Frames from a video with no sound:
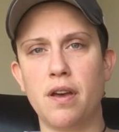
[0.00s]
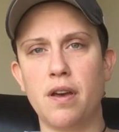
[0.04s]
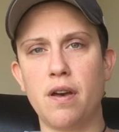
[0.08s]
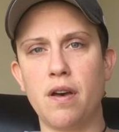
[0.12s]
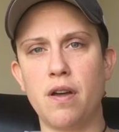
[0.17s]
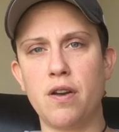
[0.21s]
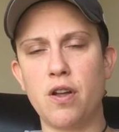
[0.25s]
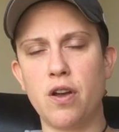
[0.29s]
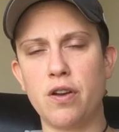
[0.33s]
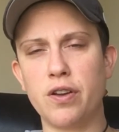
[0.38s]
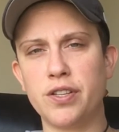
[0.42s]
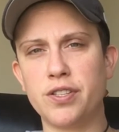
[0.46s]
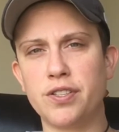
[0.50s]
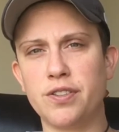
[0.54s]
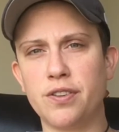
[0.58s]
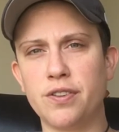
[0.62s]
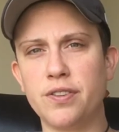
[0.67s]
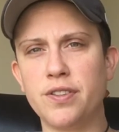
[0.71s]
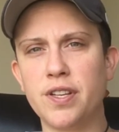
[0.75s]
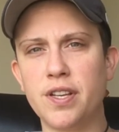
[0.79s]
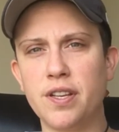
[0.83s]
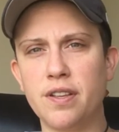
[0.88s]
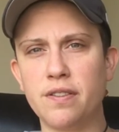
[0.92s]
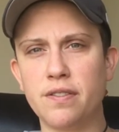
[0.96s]
on August
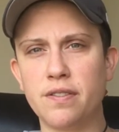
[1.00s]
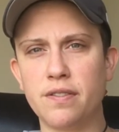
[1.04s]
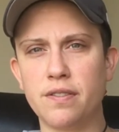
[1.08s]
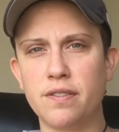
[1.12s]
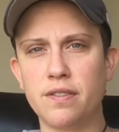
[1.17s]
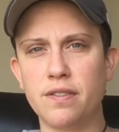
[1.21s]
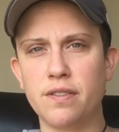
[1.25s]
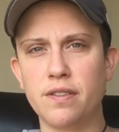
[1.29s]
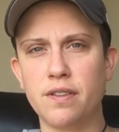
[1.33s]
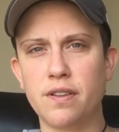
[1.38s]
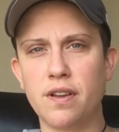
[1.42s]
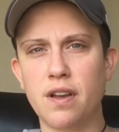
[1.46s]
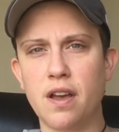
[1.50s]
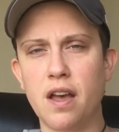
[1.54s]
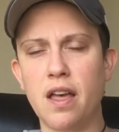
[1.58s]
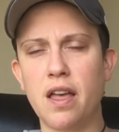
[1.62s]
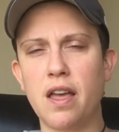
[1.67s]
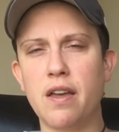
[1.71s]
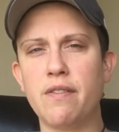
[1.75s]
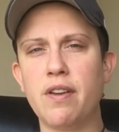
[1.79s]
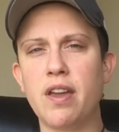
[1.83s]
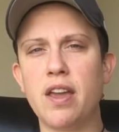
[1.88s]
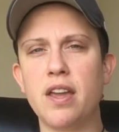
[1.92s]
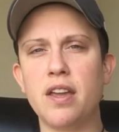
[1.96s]
13th, I'll
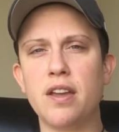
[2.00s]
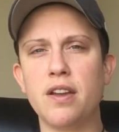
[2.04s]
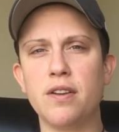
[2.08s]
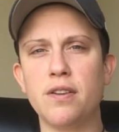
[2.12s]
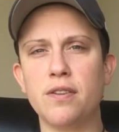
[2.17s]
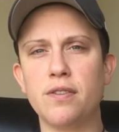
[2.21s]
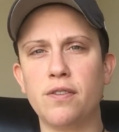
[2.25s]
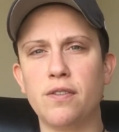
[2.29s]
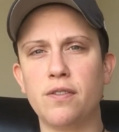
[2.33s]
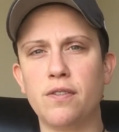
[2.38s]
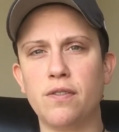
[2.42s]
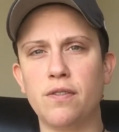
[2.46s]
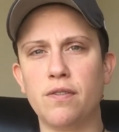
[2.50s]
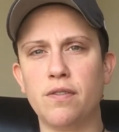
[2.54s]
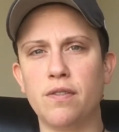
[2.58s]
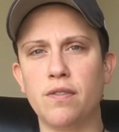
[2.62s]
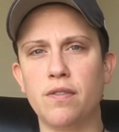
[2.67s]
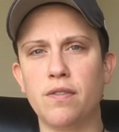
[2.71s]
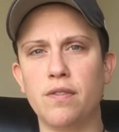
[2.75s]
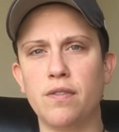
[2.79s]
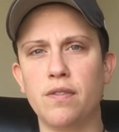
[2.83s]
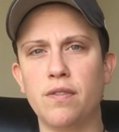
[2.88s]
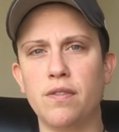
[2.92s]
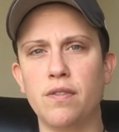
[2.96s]
have 8 years
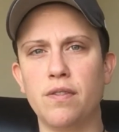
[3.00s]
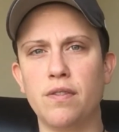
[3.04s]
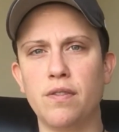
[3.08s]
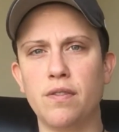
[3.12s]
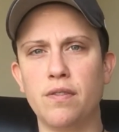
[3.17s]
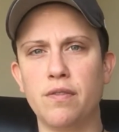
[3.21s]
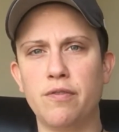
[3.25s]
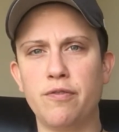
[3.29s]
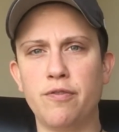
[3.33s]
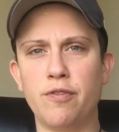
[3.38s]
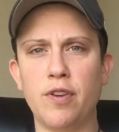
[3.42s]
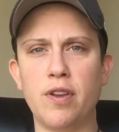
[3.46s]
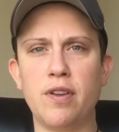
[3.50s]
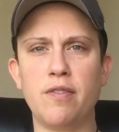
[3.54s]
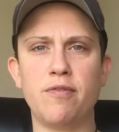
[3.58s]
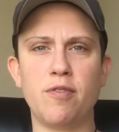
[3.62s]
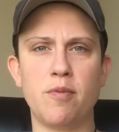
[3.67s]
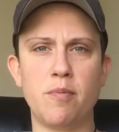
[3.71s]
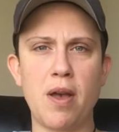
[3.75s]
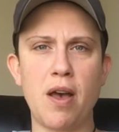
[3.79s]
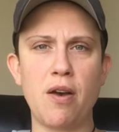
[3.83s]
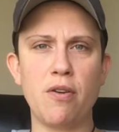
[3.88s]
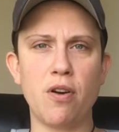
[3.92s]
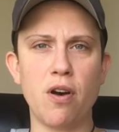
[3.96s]
free
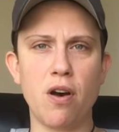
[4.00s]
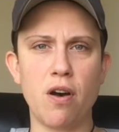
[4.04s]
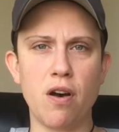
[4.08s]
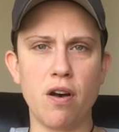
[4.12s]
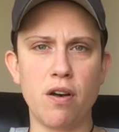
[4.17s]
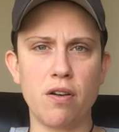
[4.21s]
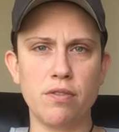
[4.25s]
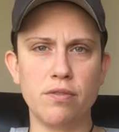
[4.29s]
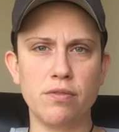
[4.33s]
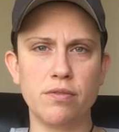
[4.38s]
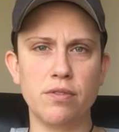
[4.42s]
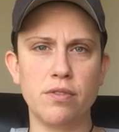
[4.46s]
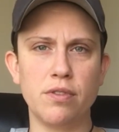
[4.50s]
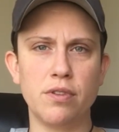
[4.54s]
from alcohol.